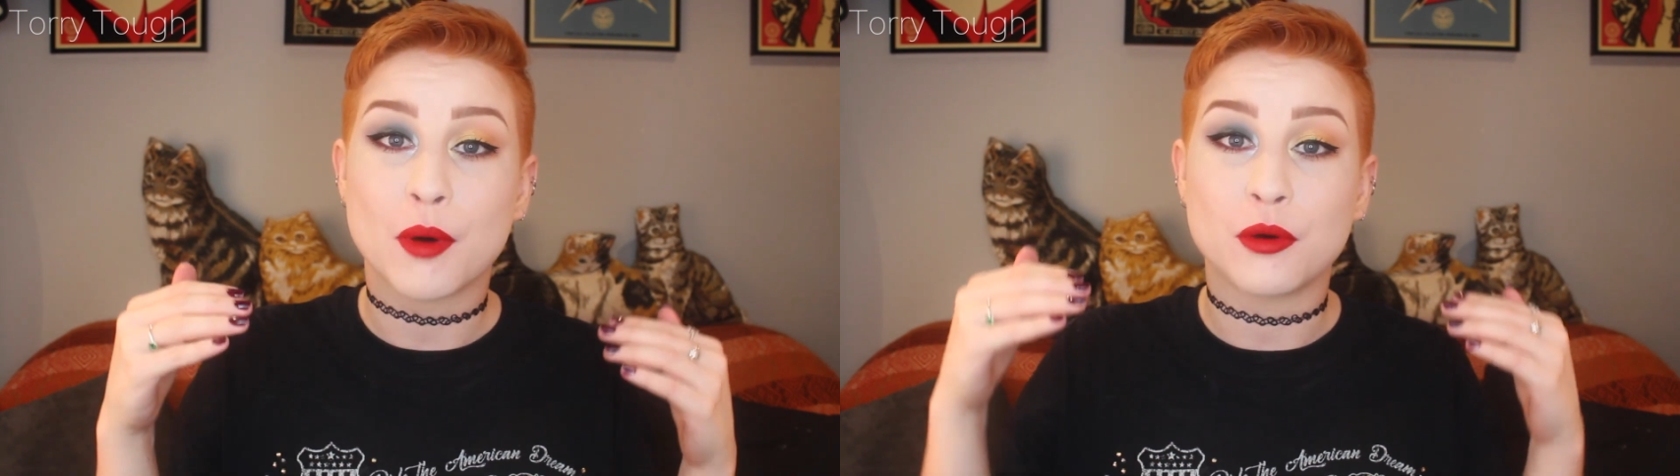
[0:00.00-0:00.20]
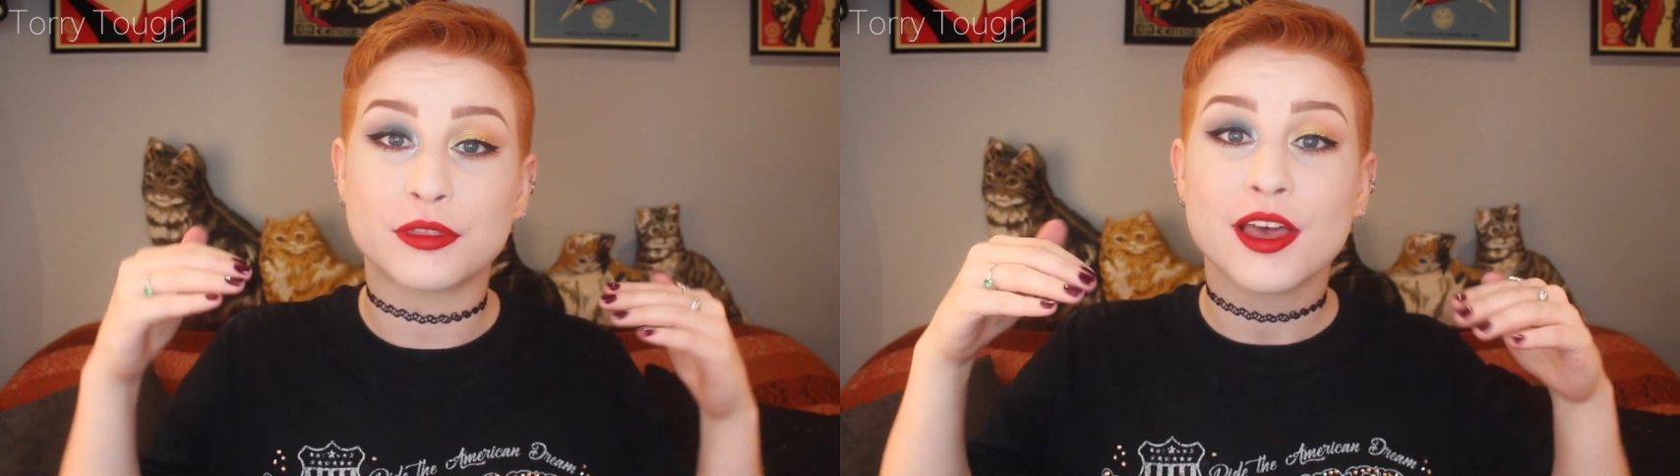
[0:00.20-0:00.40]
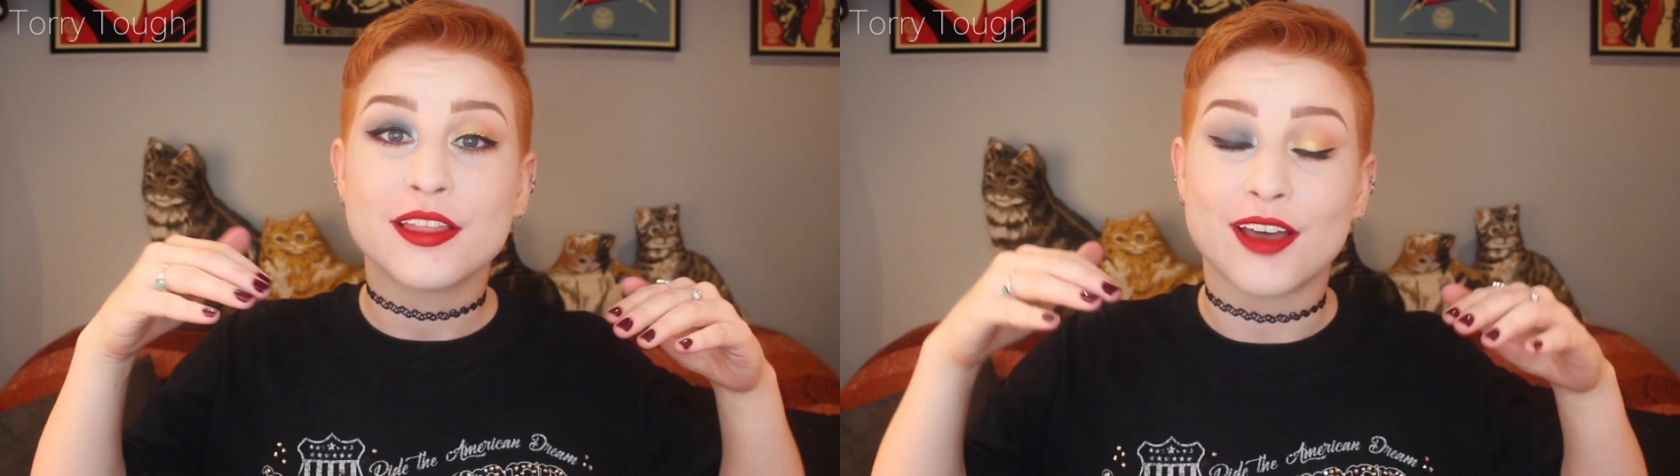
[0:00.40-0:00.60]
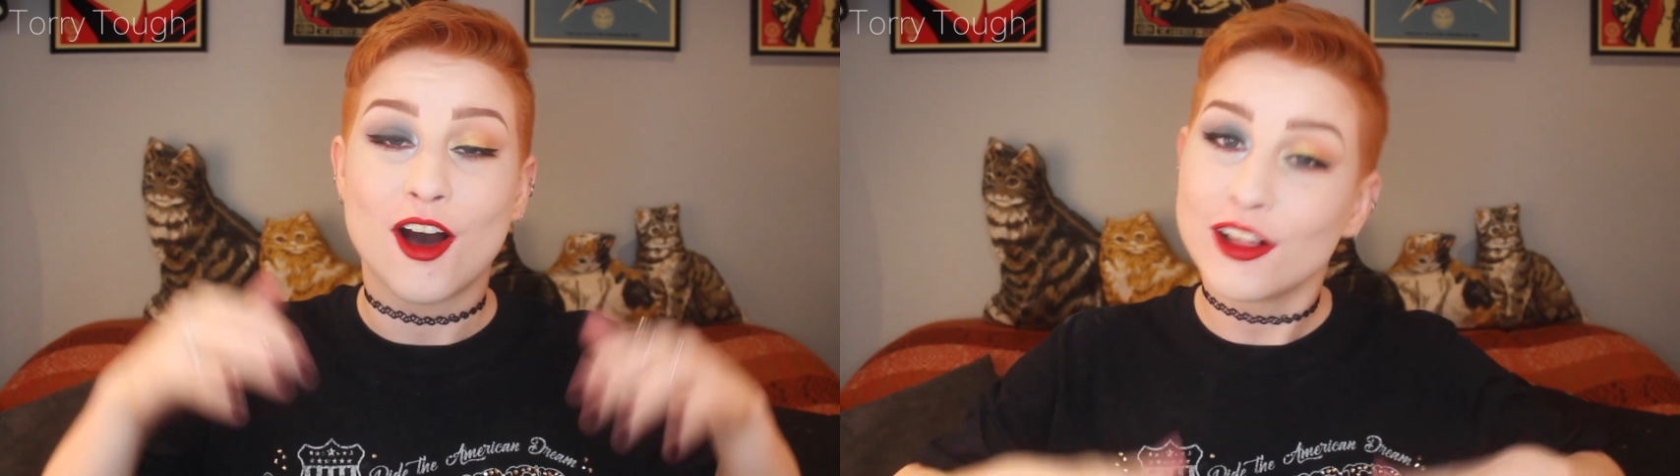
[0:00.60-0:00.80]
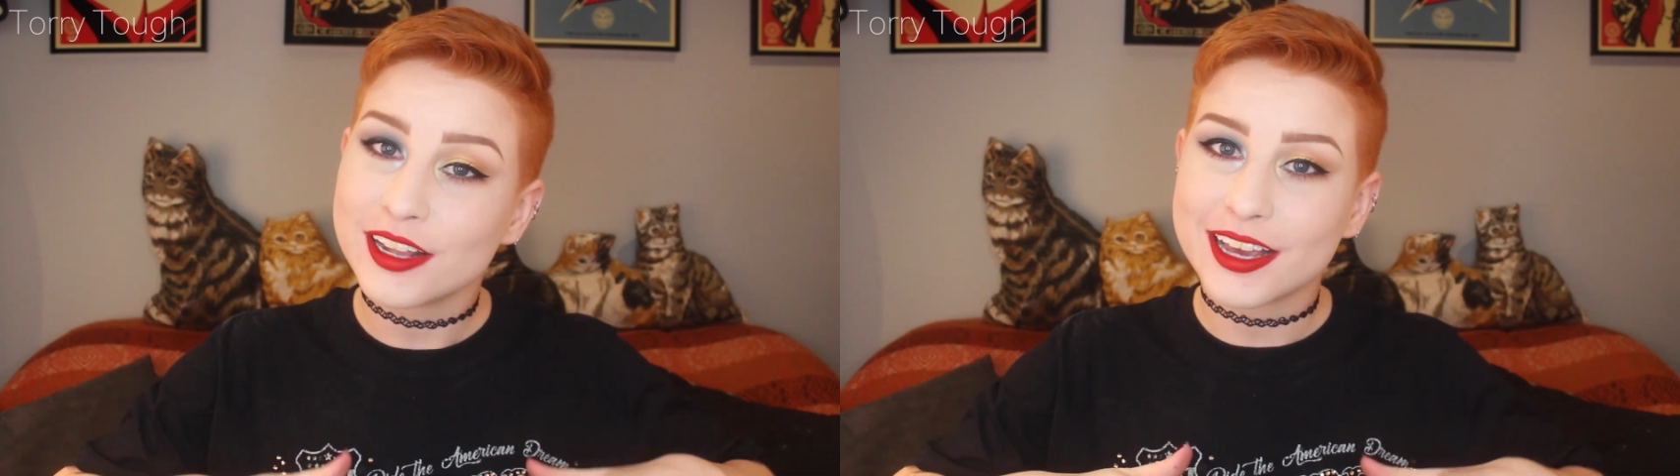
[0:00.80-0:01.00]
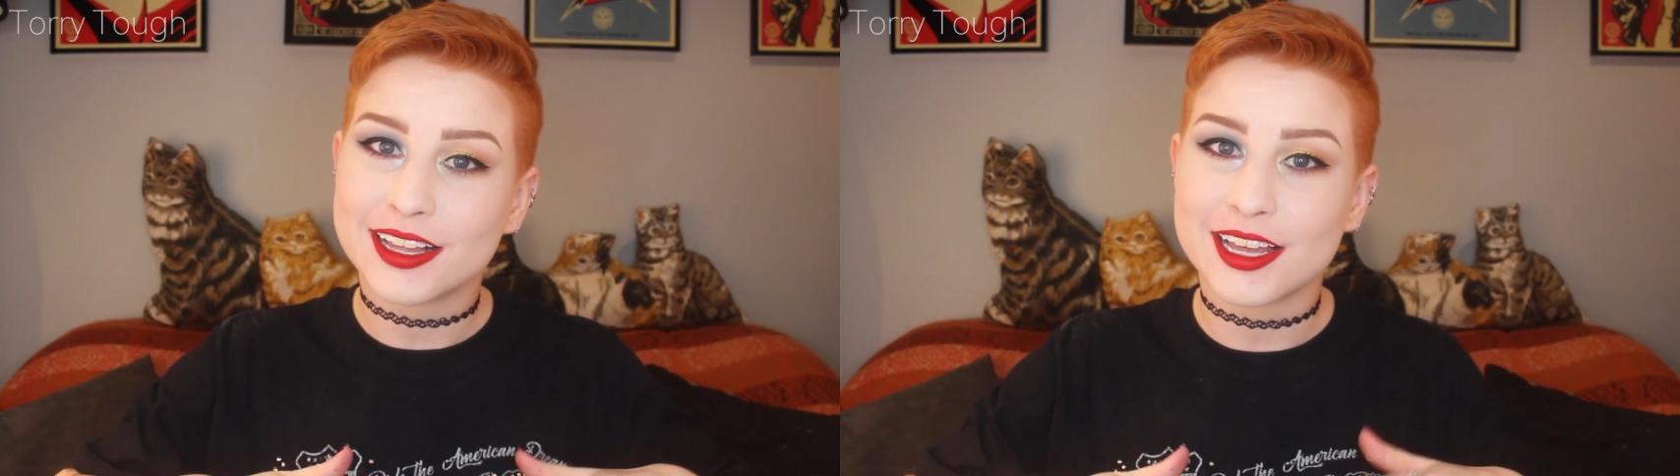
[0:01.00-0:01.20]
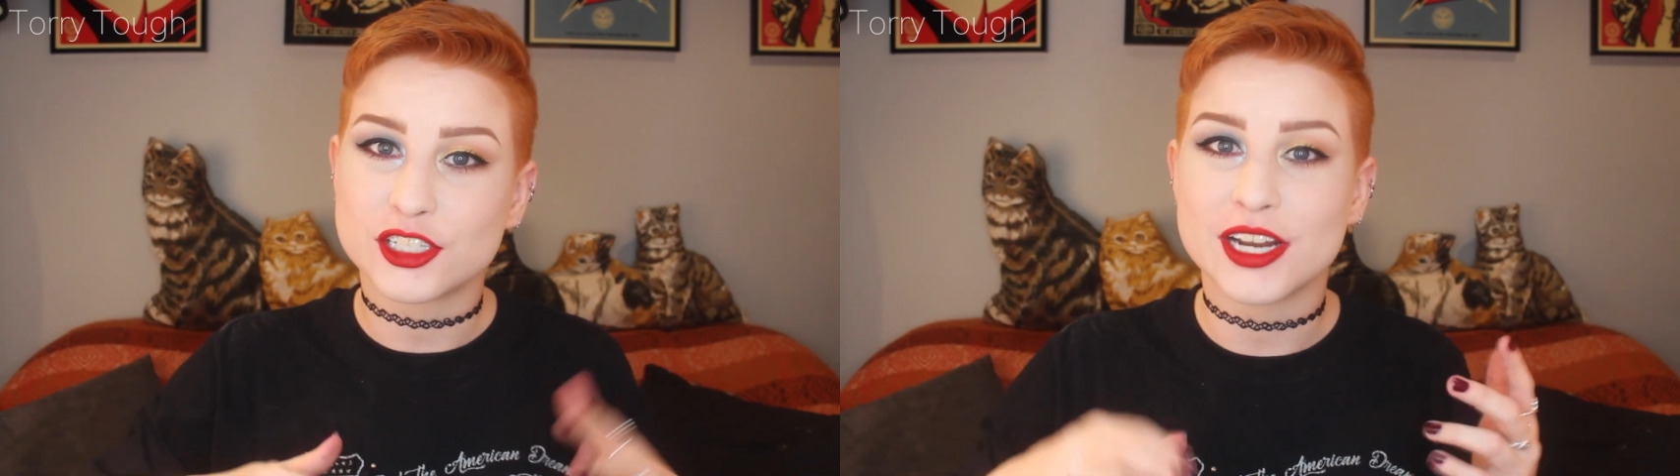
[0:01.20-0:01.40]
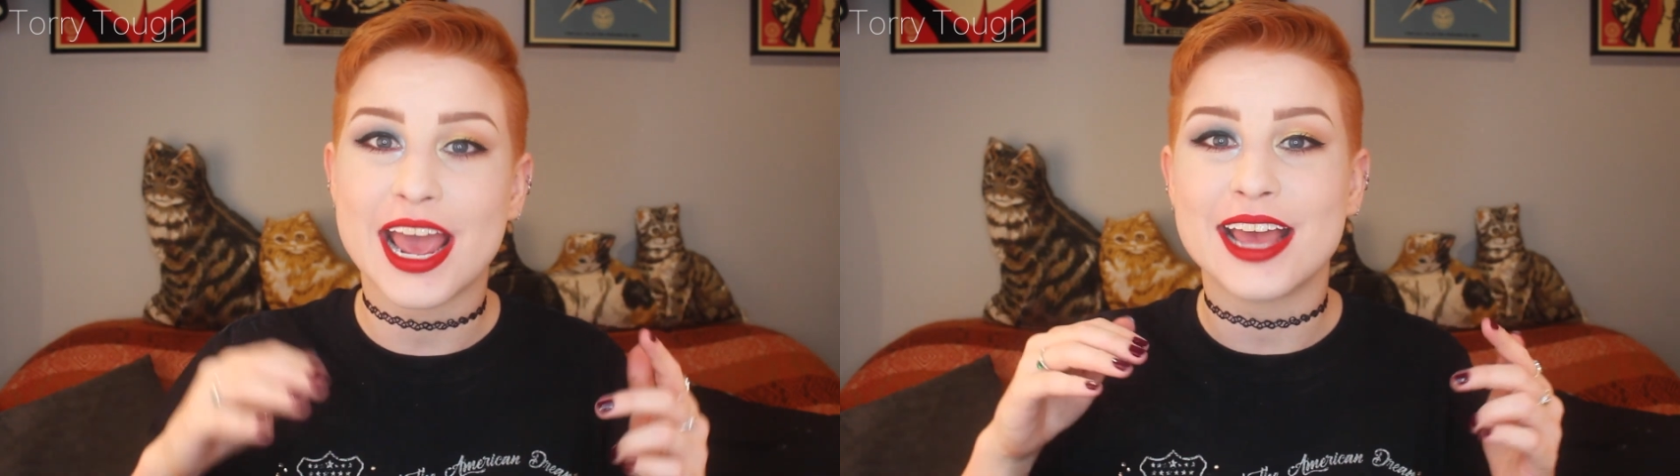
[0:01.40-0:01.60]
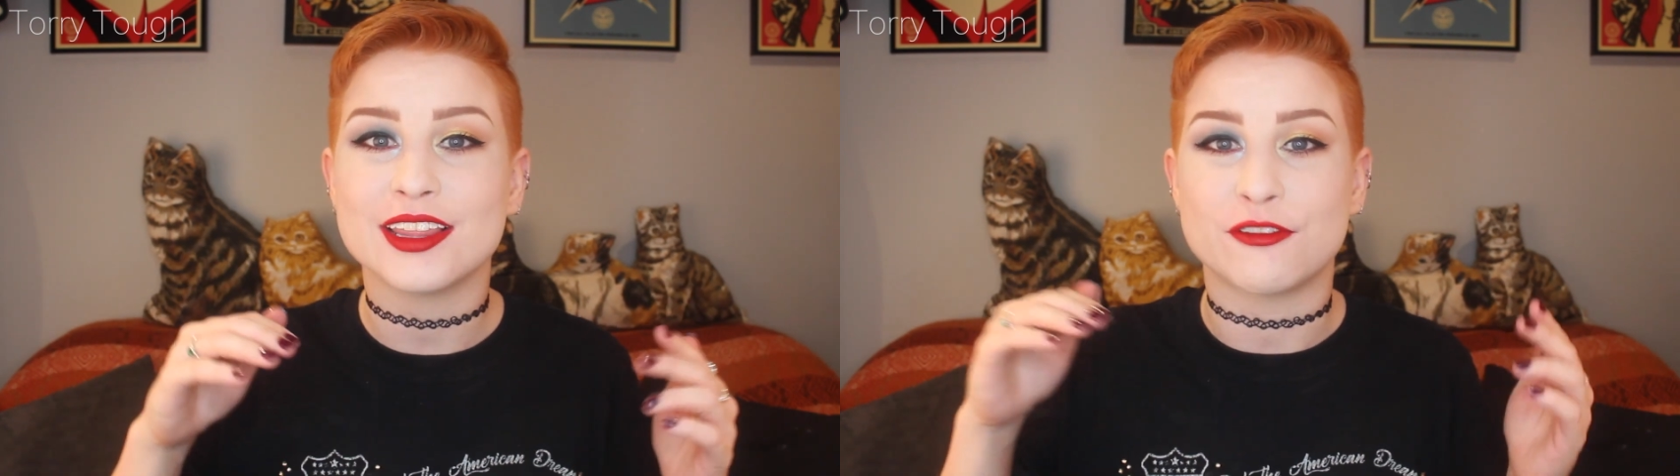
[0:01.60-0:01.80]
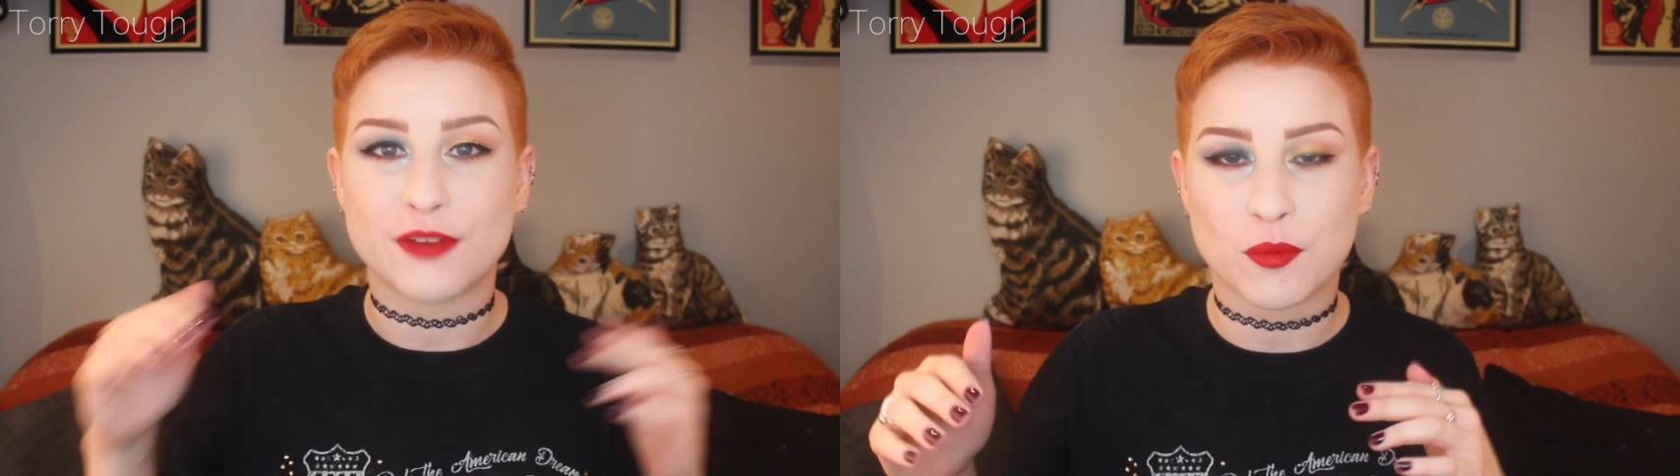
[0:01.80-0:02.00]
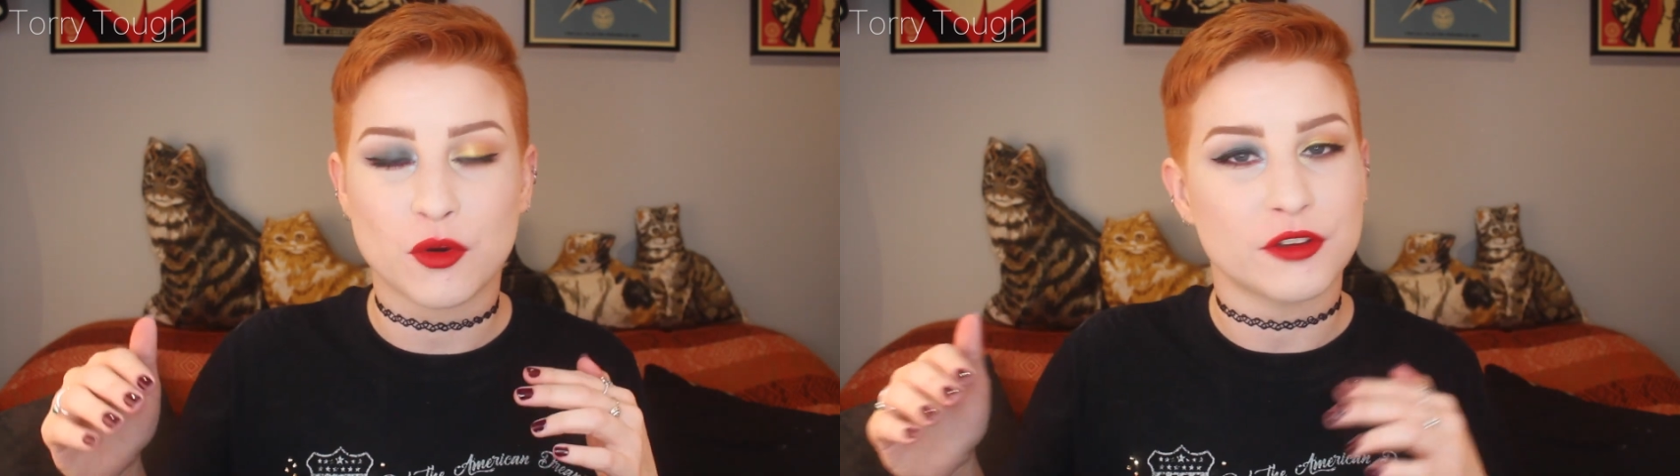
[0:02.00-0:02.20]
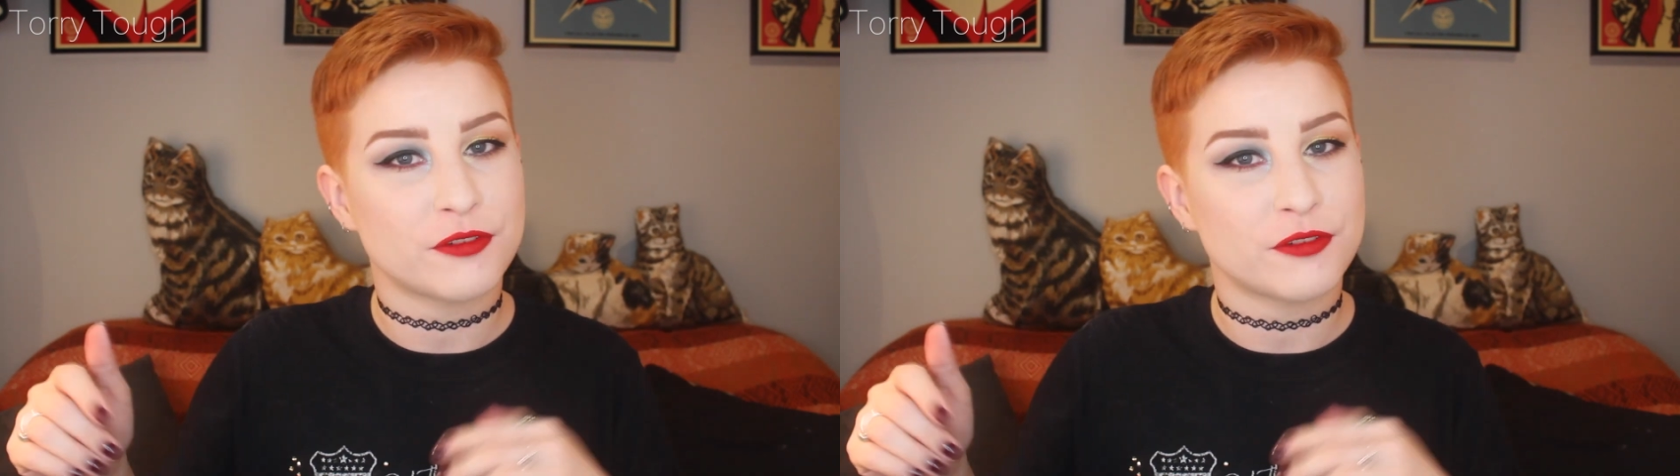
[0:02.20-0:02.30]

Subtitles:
both the holiday collection and the February